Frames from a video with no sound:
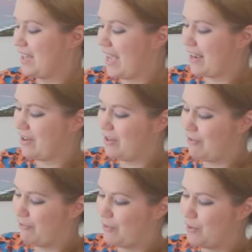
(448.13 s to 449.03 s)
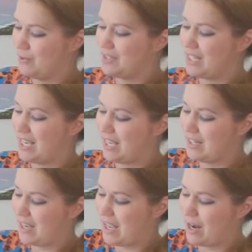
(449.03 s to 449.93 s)
it folds in,
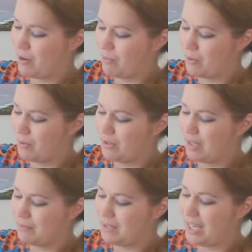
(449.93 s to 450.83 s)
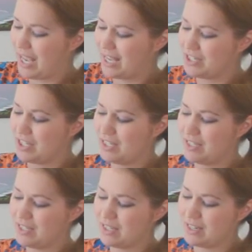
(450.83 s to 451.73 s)
and I roll up the
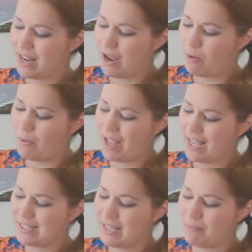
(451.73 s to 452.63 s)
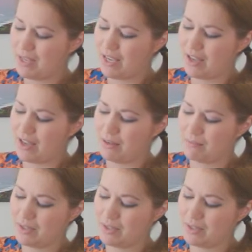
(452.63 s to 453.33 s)
edges. Now what has it become?